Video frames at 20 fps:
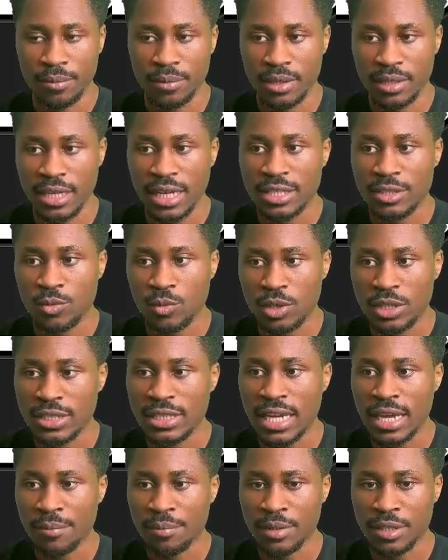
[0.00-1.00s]
And that's what is
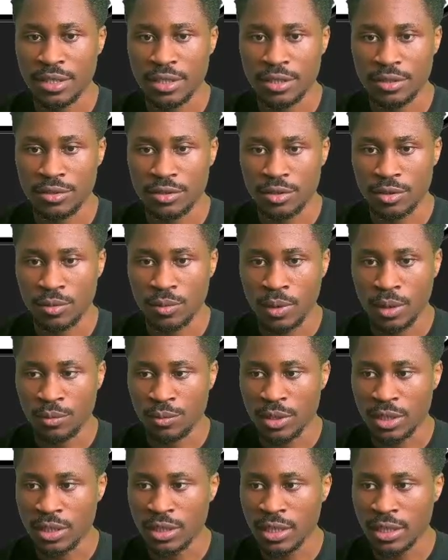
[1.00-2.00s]
happening here. So when
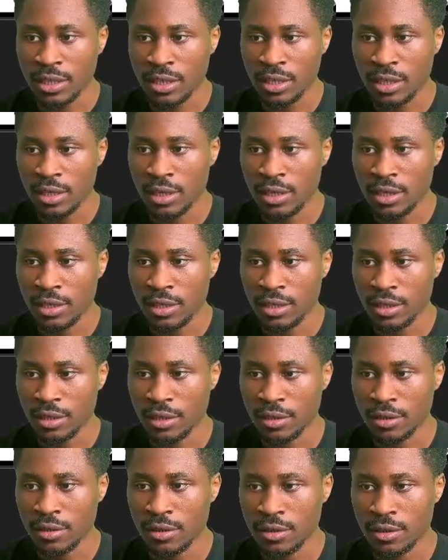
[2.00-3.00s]
we click
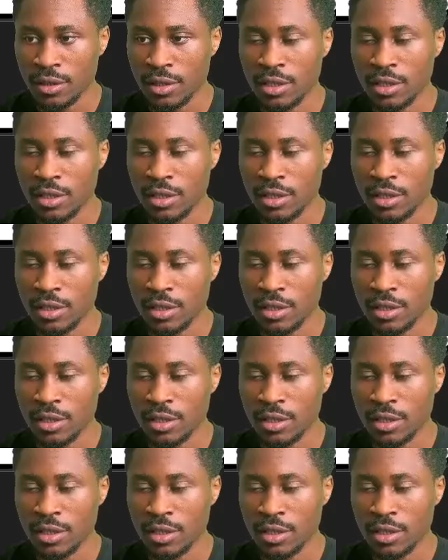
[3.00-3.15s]
here,